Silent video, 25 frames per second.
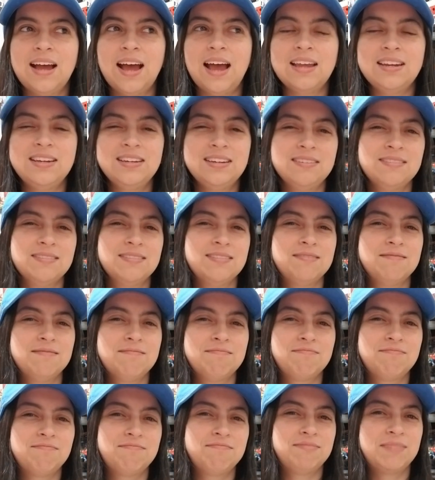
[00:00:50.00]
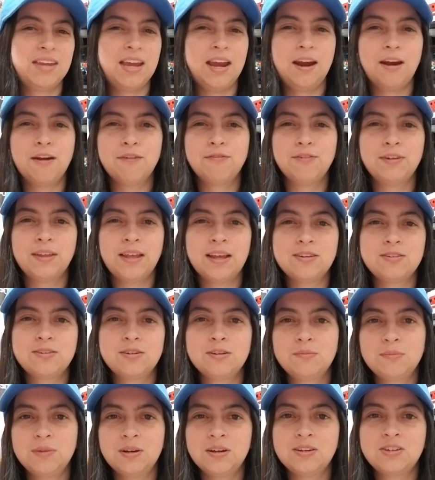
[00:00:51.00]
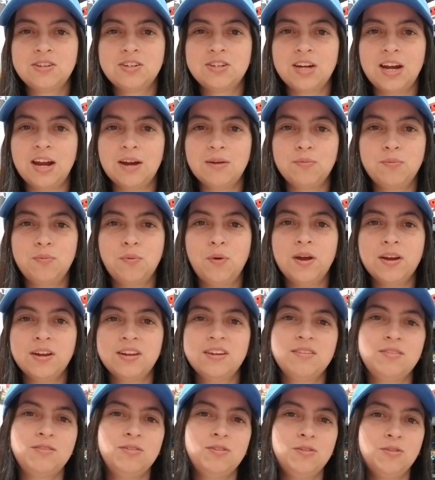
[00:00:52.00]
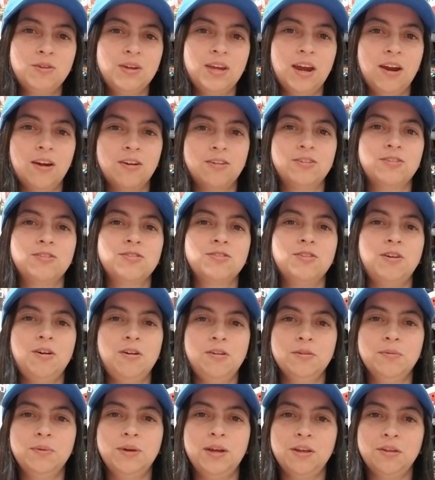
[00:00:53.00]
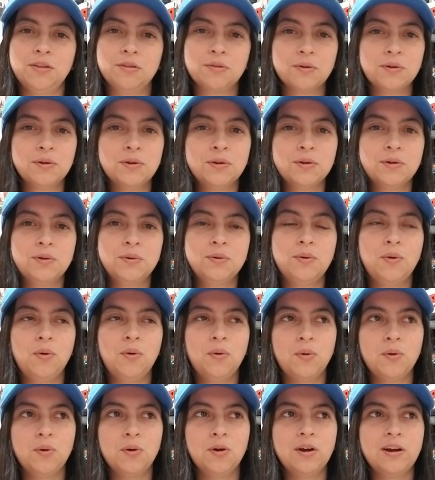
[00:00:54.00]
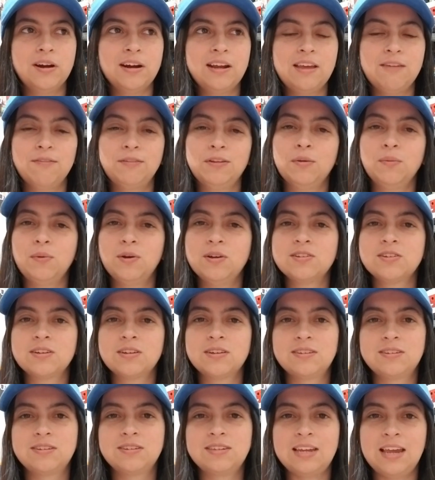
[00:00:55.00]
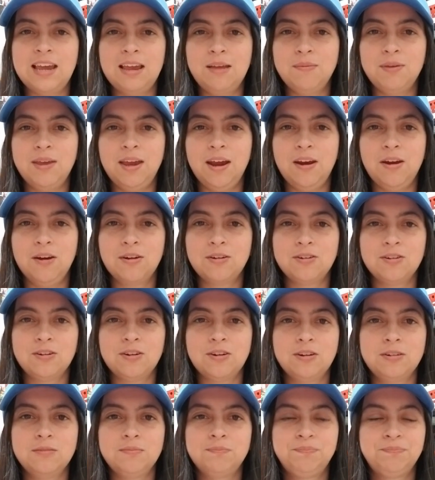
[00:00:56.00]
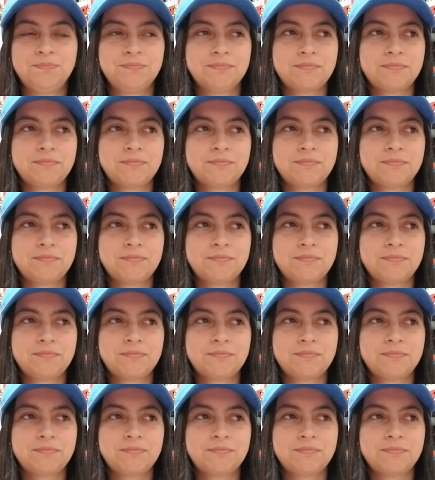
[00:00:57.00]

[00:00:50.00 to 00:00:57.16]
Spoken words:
I didn't care for that too much. I wanted new characters all the way through, or if there was a same character,